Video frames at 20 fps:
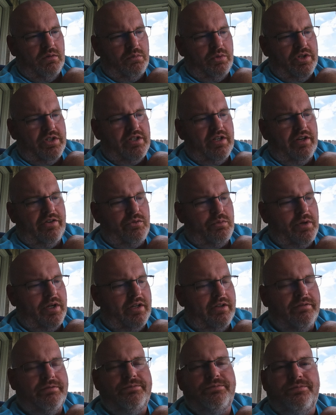appreciate
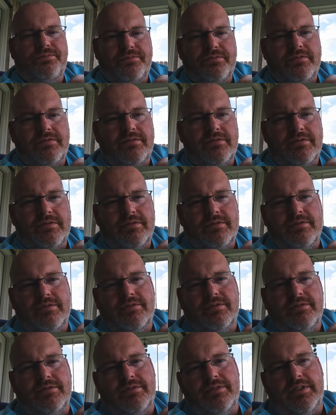everybody.
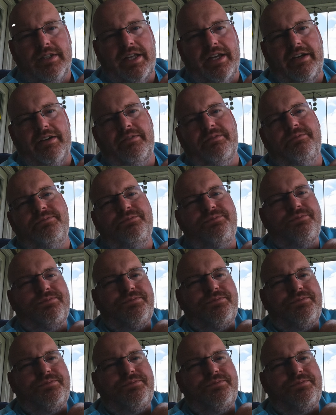Later.